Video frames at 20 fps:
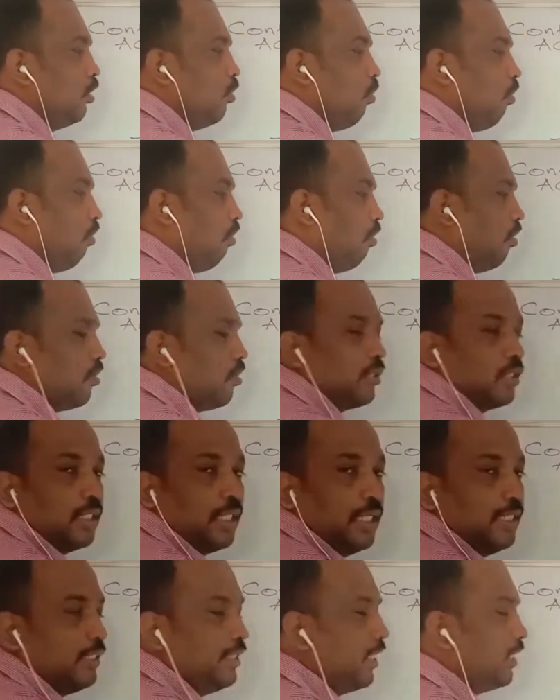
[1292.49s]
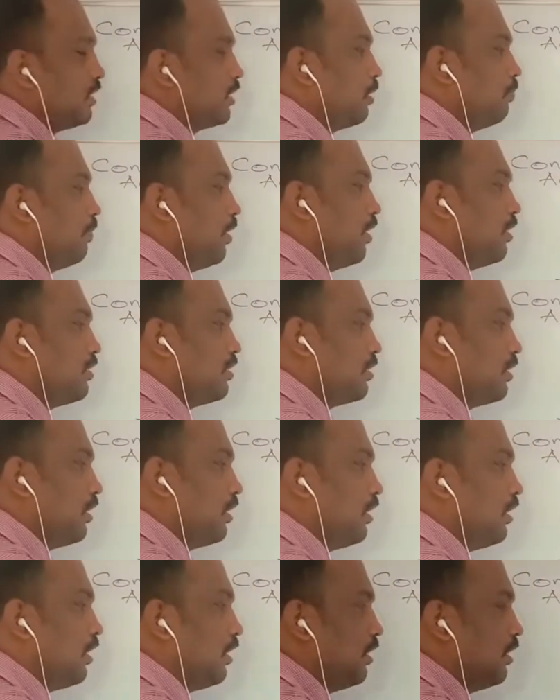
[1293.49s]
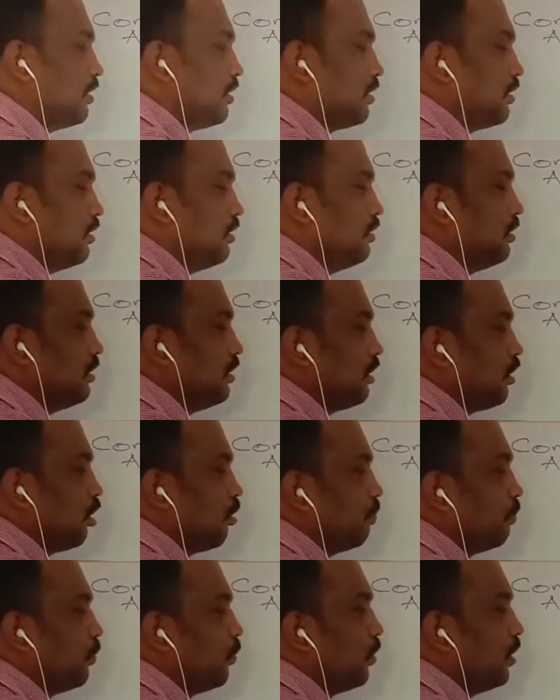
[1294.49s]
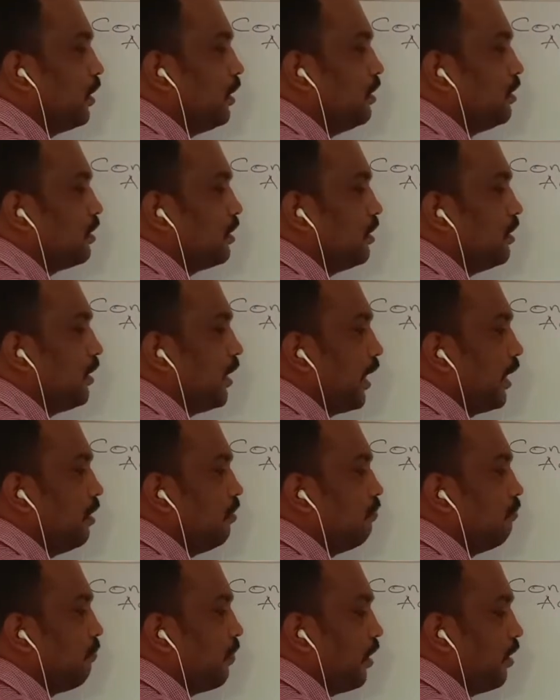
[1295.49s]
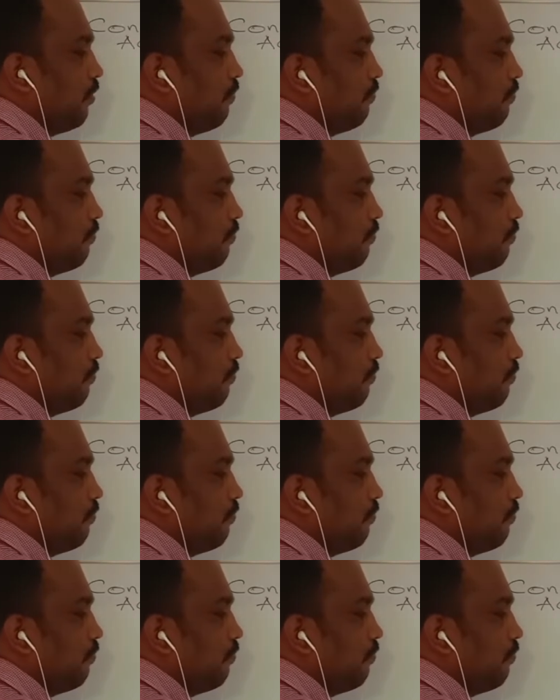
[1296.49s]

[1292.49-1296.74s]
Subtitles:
or in decimals it is 0.95.